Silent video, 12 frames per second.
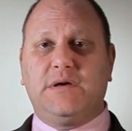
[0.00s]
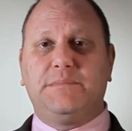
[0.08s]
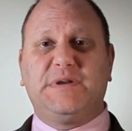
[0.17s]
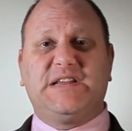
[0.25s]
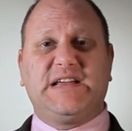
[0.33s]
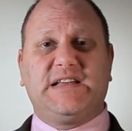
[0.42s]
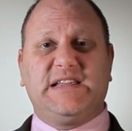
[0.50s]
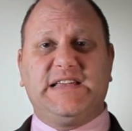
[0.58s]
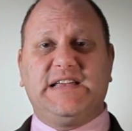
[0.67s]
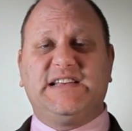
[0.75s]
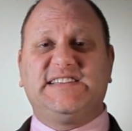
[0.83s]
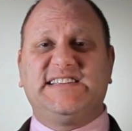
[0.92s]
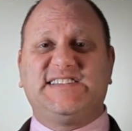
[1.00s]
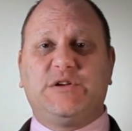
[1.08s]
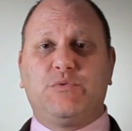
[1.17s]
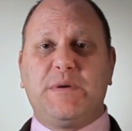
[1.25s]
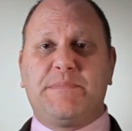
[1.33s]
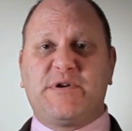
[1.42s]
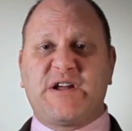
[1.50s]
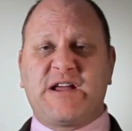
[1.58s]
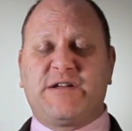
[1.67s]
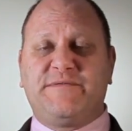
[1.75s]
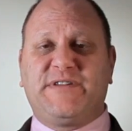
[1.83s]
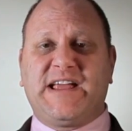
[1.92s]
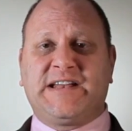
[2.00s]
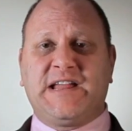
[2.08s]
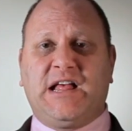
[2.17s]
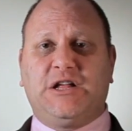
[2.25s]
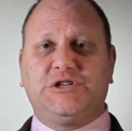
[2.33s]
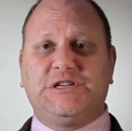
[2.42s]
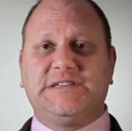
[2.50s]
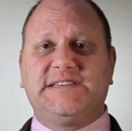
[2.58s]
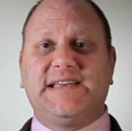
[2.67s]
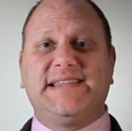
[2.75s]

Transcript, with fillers: particularly assisted reproductive technologies